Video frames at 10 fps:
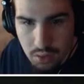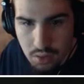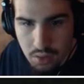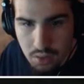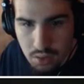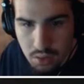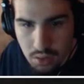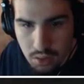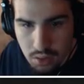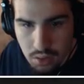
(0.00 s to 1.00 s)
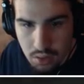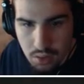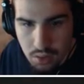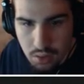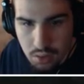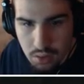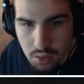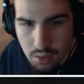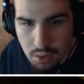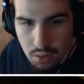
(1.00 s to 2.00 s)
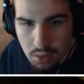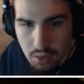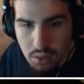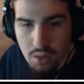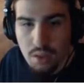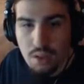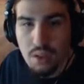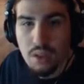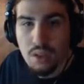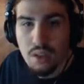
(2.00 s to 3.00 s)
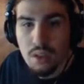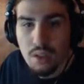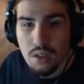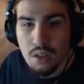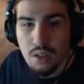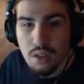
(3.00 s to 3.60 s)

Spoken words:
Nothing is said.